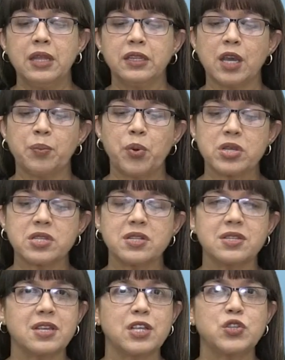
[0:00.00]
The
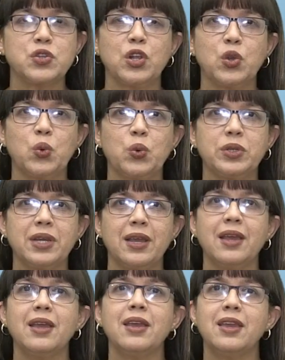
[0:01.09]
apostle said to the Lord,
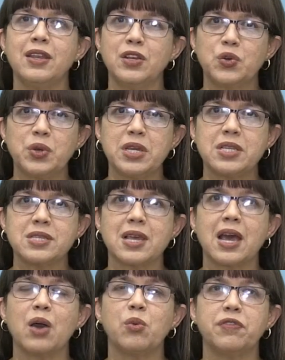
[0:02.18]
increase
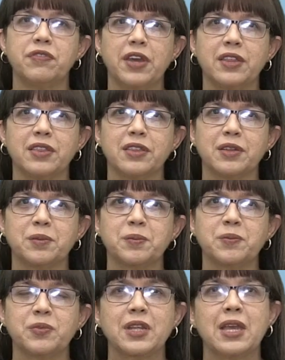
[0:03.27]
our faith.
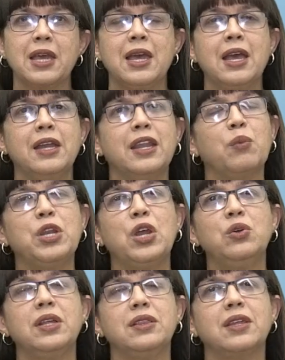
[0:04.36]
Now we
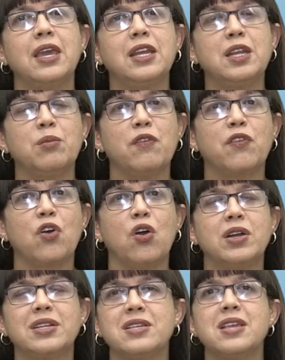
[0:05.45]
know that the kingdom of
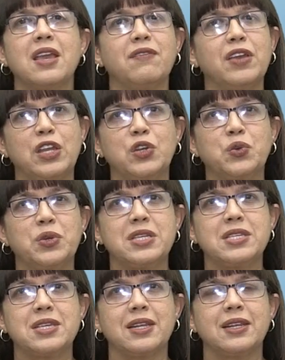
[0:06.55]
God is ever
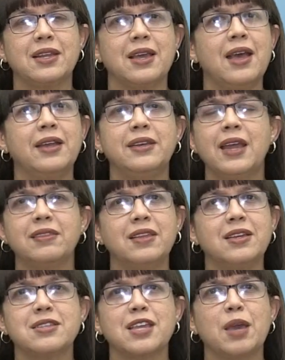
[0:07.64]
increasing.
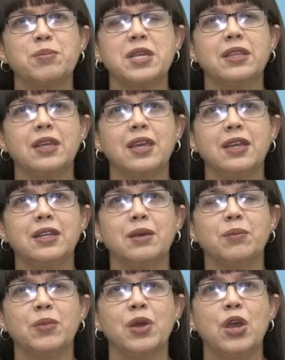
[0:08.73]
Nothing is kept in the
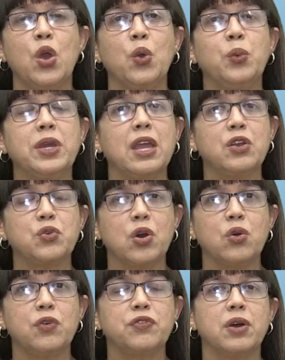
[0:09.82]
kingdom. We can
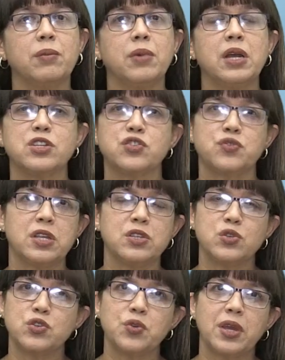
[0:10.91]
grow from strength
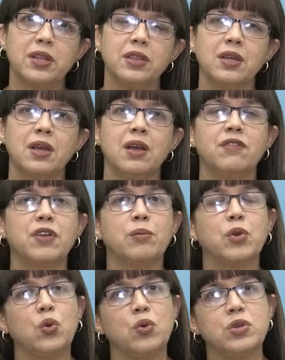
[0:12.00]
to strength,
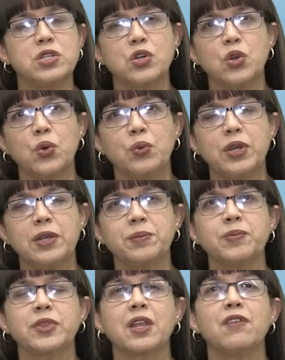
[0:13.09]
from glory to glory,
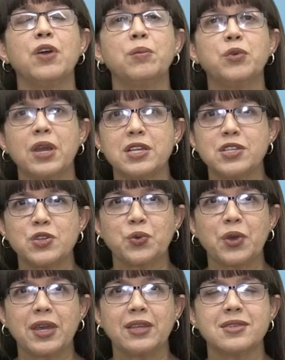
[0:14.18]
from grace to
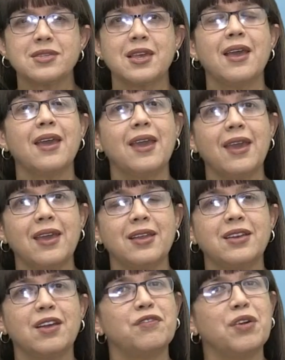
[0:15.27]
grace,
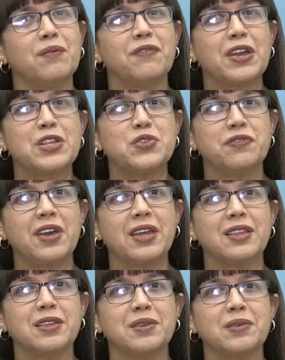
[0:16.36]
and from faith to
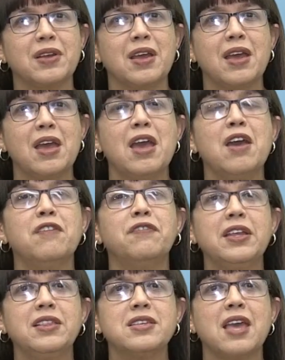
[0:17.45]
faith.
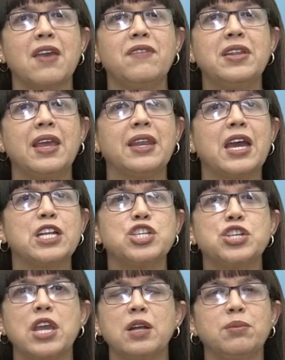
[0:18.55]
Faith is having an
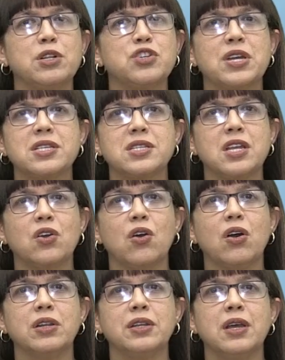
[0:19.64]
unshakable trust in
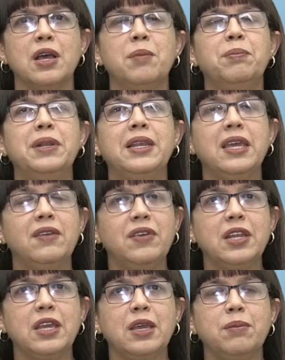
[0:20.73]
God,
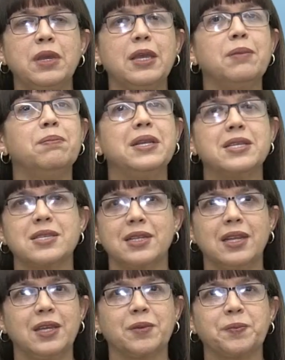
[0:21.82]
believing him
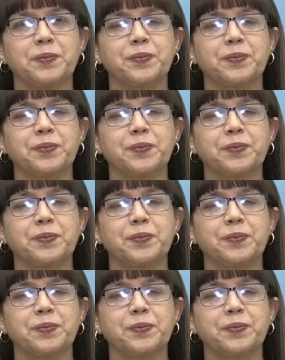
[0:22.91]
implicitly.